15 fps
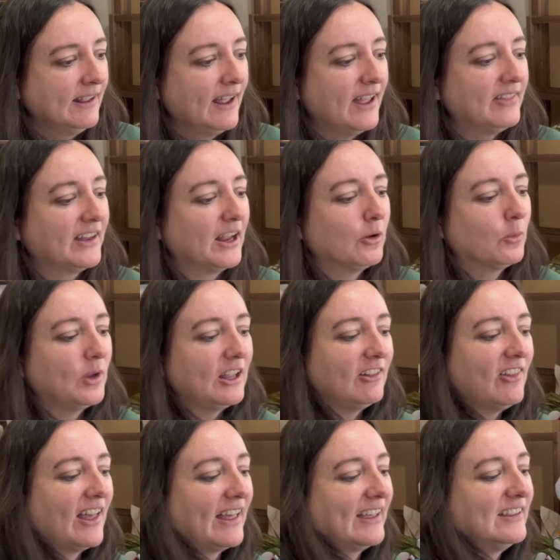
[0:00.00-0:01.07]
And then I
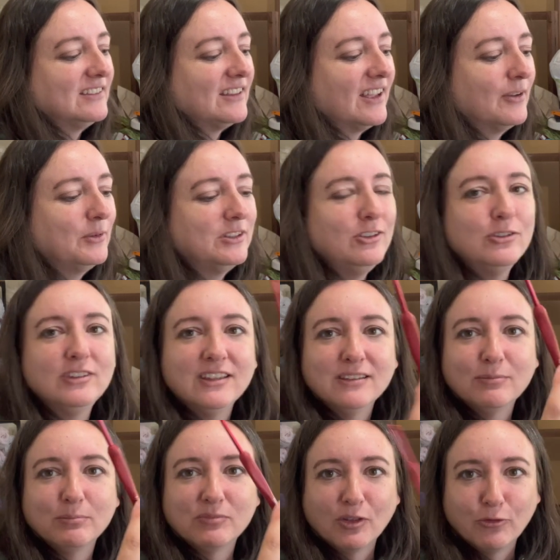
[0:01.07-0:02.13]
realized I was
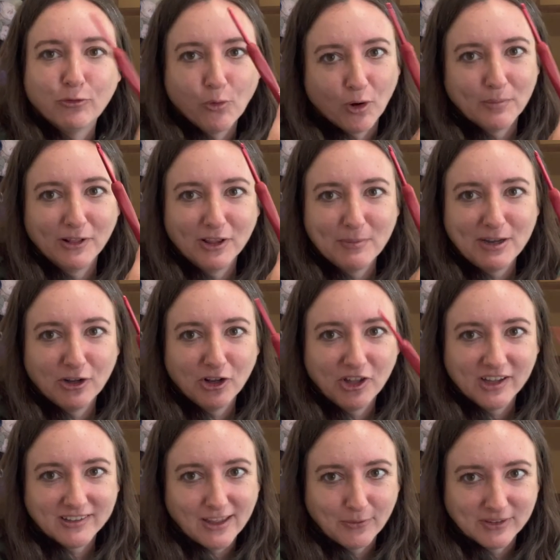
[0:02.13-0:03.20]
using the four millimeter
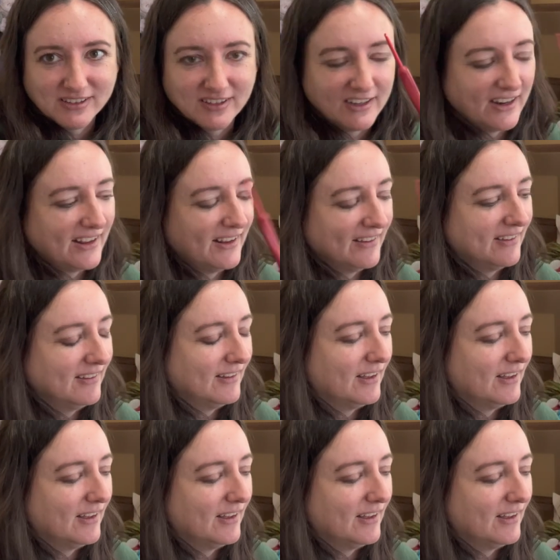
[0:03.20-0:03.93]
hook that was sitting